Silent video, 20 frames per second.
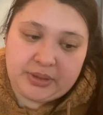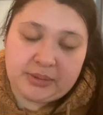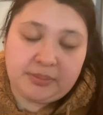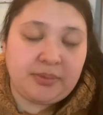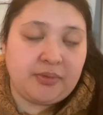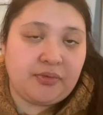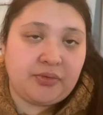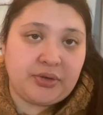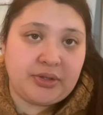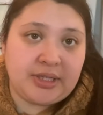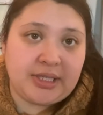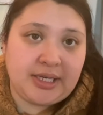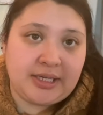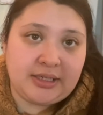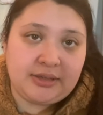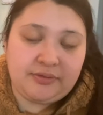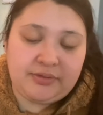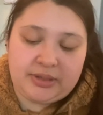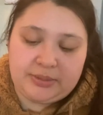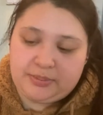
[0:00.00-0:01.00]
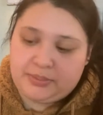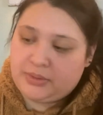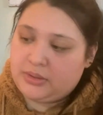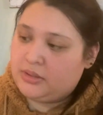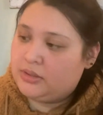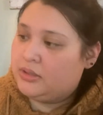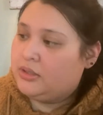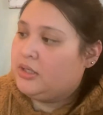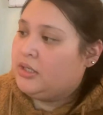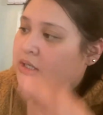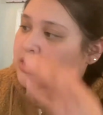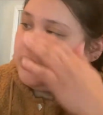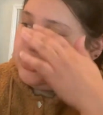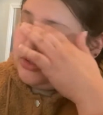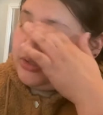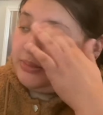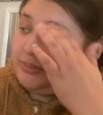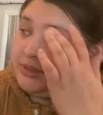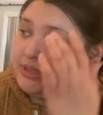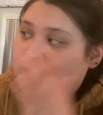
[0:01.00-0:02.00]
before the end of April.
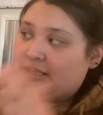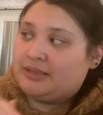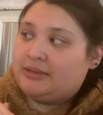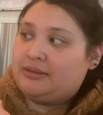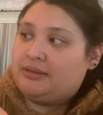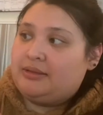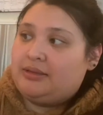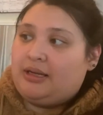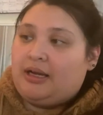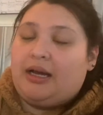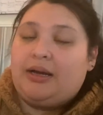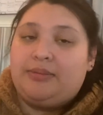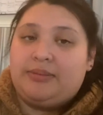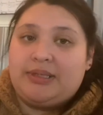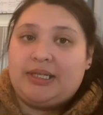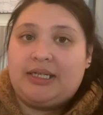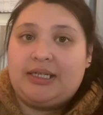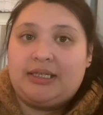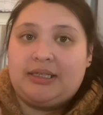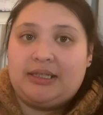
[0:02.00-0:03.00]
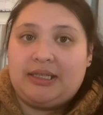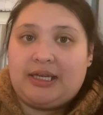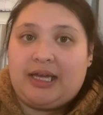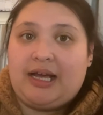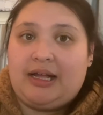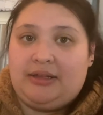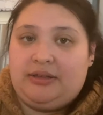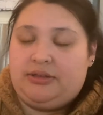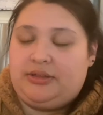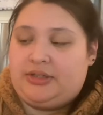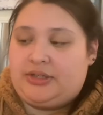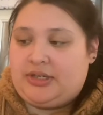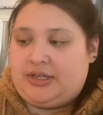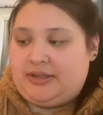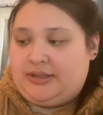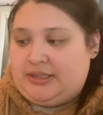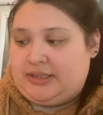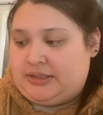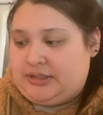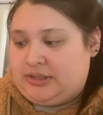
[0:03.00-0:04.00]
So I'm just updating the calendar on
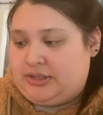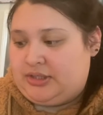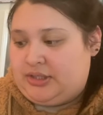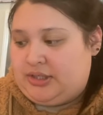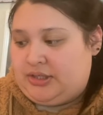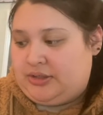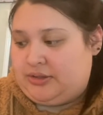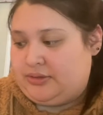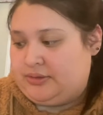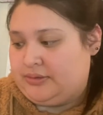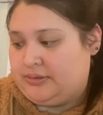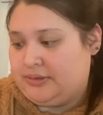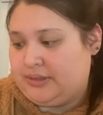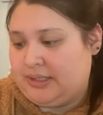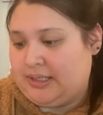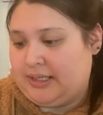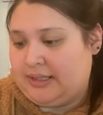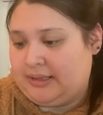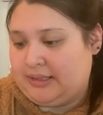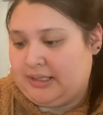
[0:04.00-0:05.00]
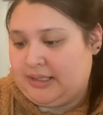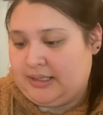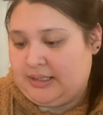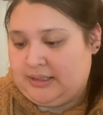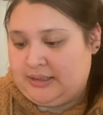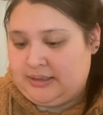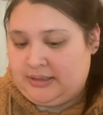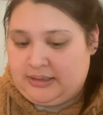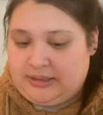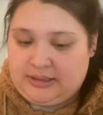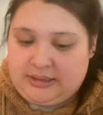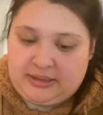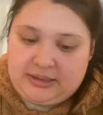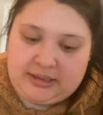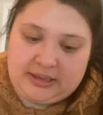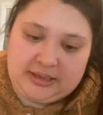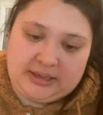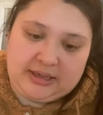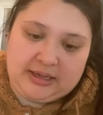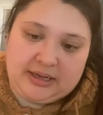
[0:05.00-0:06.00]
this too. And then
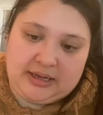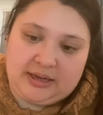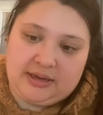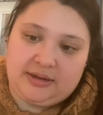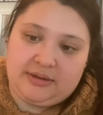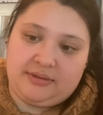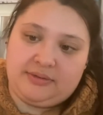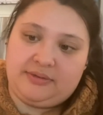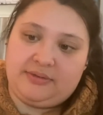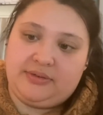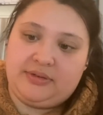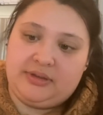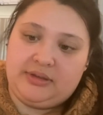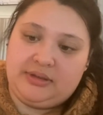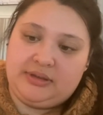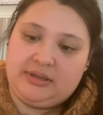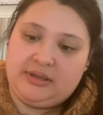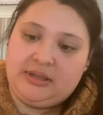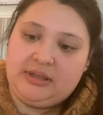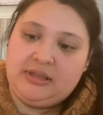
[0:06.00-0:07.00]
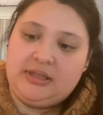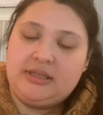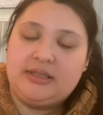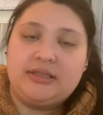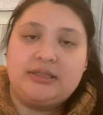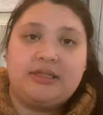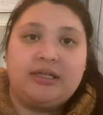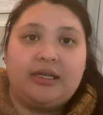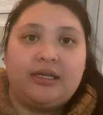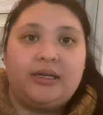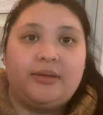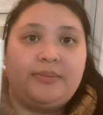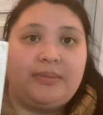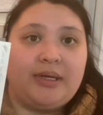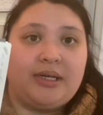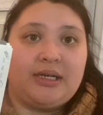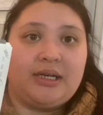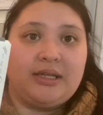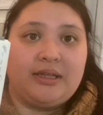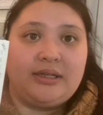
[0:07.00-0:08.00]
I have set up
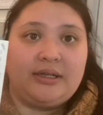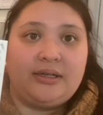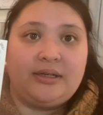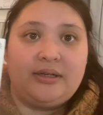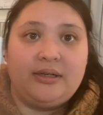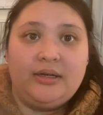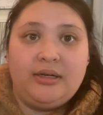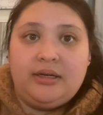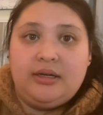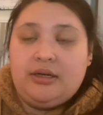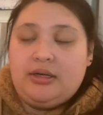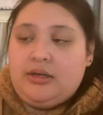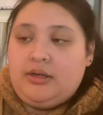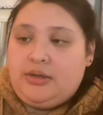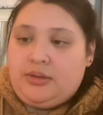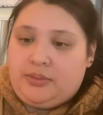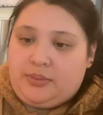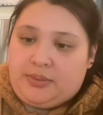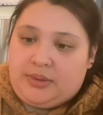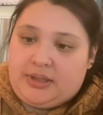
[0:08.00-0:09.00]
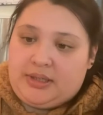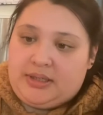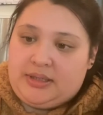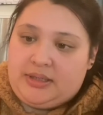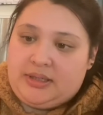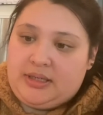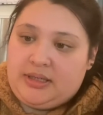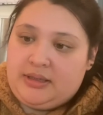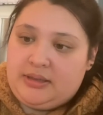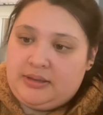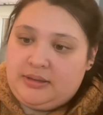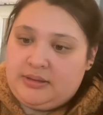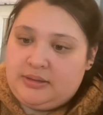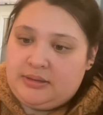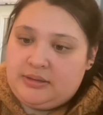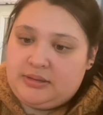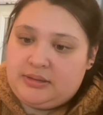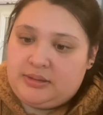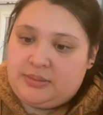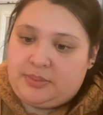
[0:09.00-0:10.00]
another word
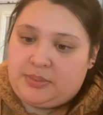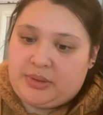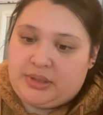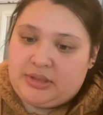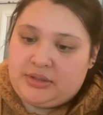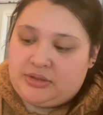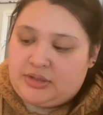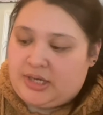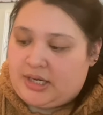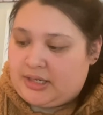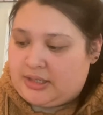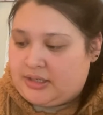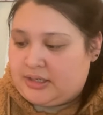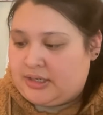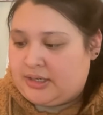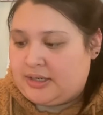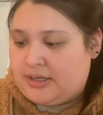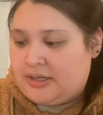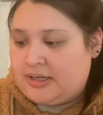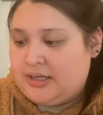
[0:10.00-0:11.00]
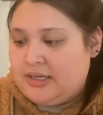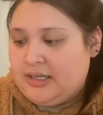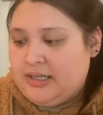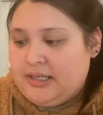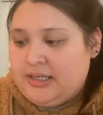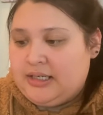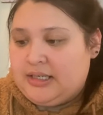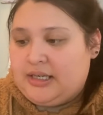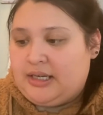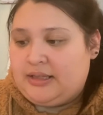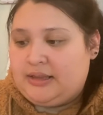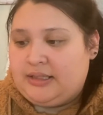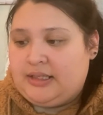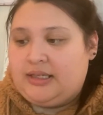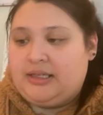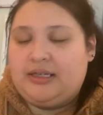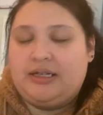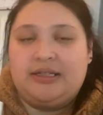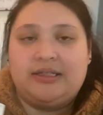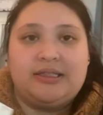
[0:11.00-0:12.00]
sprint tracker and
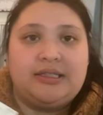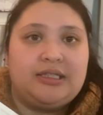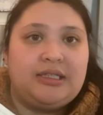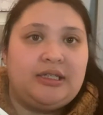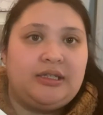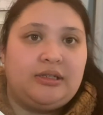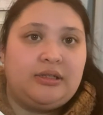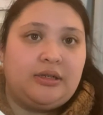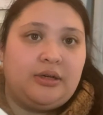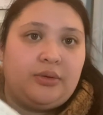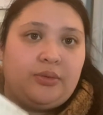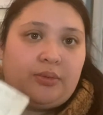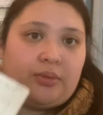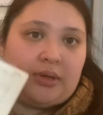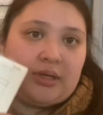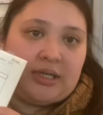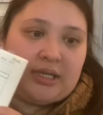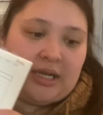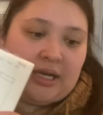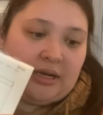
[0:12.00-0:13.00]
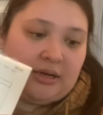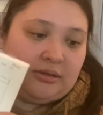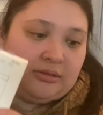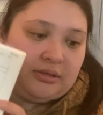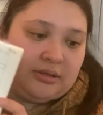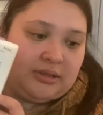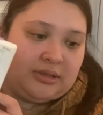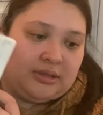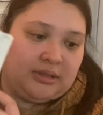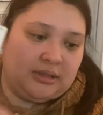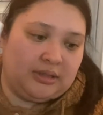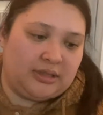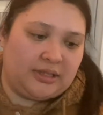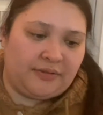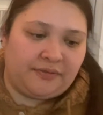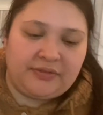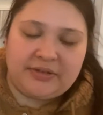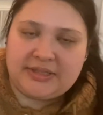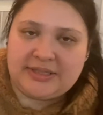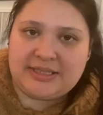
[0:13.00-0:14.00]
then a scene word count. The
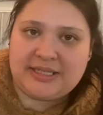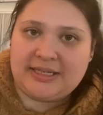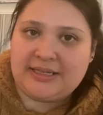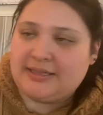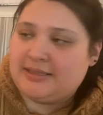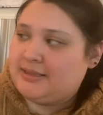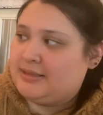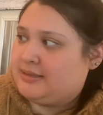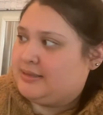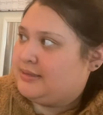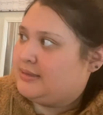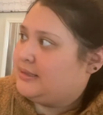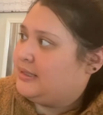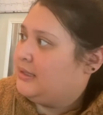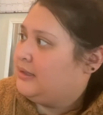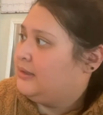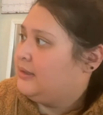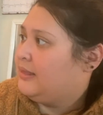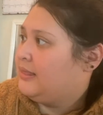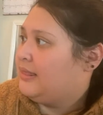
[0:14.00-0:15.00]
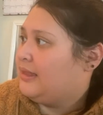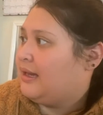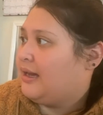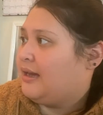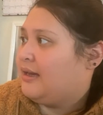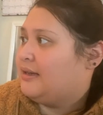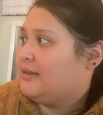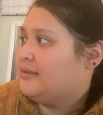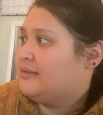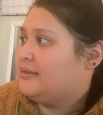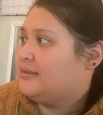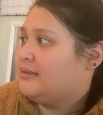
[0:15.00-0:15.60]
difference is that